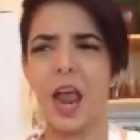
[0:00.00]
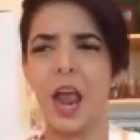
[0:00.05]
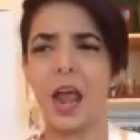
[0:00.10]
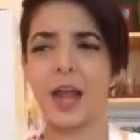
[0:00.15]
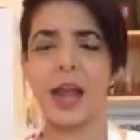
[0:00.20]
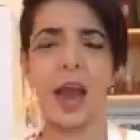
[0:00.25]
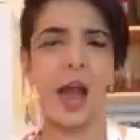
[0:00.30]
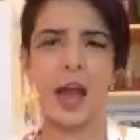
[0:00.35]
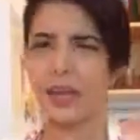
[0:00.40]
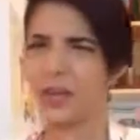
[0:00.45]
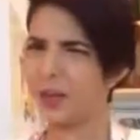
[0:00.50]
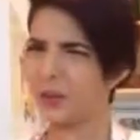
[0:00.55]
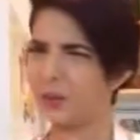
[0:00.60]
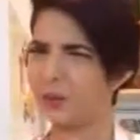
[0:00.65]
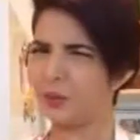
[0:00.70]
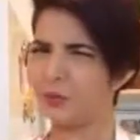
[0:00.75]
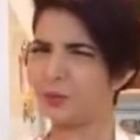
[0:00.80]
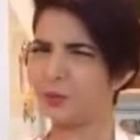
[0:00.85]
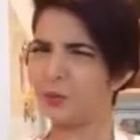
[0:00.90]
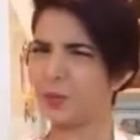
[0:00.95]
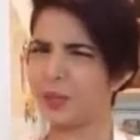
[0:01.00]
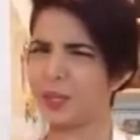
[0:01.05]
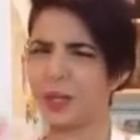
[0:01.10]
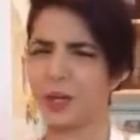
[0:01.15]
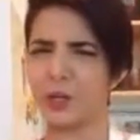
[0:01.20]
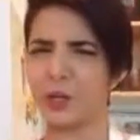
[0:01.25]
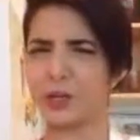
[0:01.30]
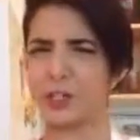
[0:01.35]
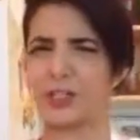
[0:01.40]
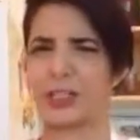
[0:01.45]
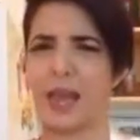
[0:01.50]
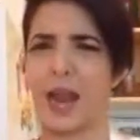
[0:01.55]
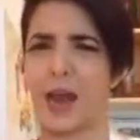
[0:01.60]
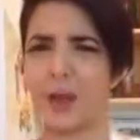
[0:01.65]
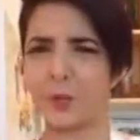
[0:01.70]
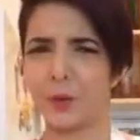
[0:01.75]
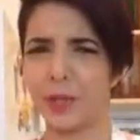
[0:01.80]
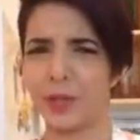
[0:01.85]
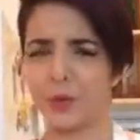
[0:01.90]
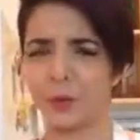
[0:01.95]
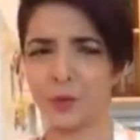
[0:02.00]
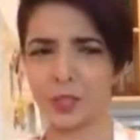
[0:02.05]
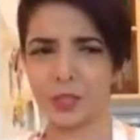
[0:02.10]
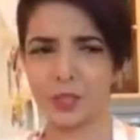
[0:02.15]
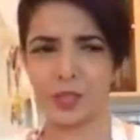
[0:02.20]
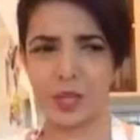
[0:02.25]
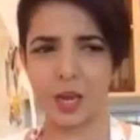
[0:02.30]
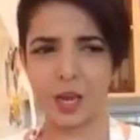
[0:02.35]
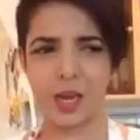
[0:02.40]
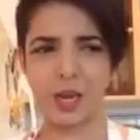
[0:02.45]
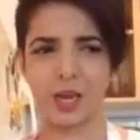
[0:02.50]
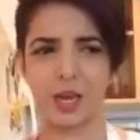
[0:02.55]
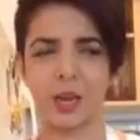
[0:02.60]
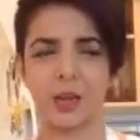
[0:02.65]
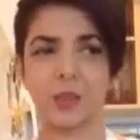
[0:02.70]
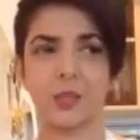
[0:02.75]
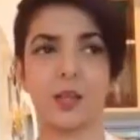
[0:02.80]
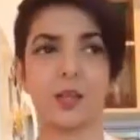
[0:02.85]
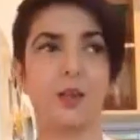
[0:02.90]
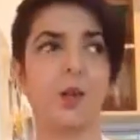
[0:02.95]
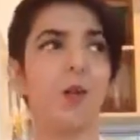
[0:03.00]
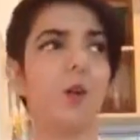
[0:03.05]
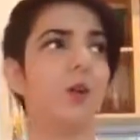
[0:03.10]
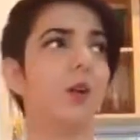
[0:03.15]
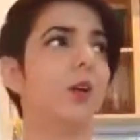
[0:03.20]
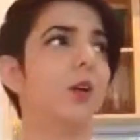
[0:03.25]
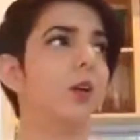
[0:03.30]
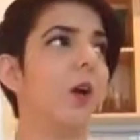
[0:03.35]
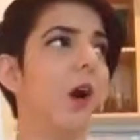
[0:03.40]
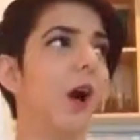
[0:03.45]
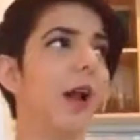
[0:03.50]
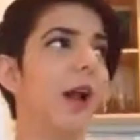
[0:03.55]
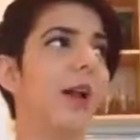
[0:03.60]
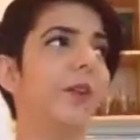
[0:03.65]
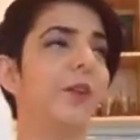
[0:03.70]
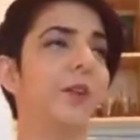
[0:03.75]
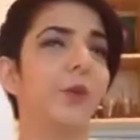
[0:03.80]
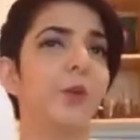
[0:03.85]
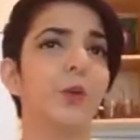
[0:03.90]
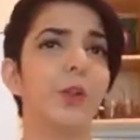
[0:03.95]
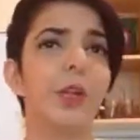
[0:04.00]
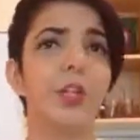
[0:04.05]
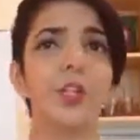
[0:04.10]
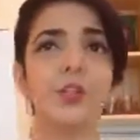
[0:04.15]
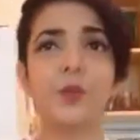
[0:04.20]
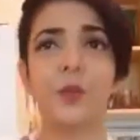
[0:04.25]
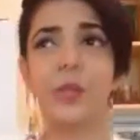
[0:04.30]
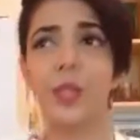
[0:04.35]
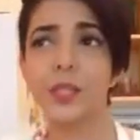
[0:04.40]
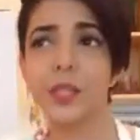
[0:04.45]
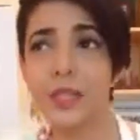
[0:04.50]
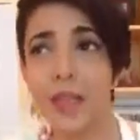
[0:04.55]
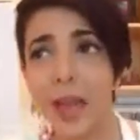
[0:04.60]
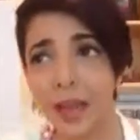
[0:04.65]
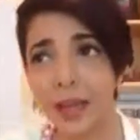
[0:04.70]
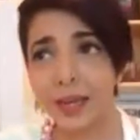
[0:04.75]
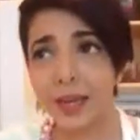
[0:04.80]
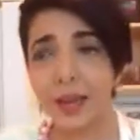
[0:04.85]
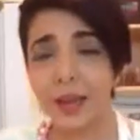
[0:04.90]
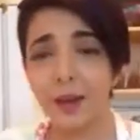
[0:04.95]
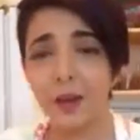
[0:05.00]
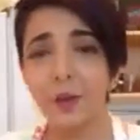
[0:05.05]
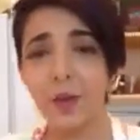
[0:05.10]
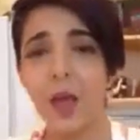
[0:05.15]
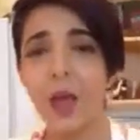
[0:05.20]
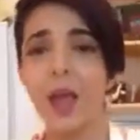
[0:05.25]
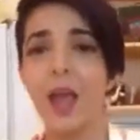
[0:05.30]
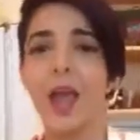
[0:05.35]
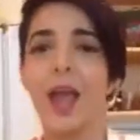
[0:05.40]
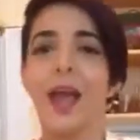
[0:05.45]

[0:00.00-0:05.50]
And I didn't really understand what he was saying. And I was like, oh God, I have to do this for this guy now?